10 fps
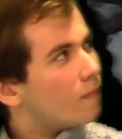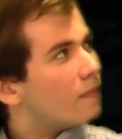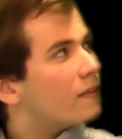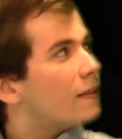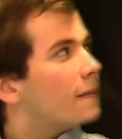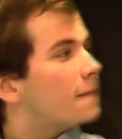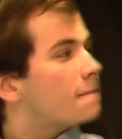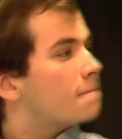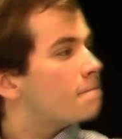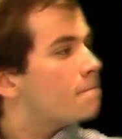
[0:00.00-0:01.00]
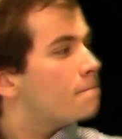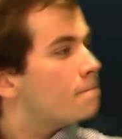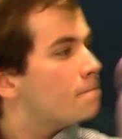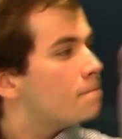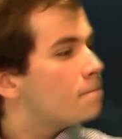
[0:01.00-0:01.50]

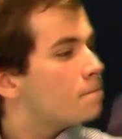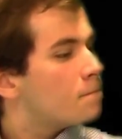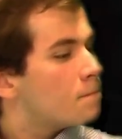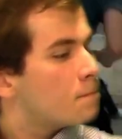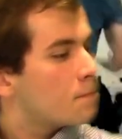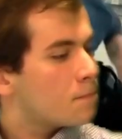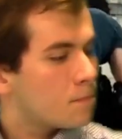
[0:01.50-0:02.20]
[no speech]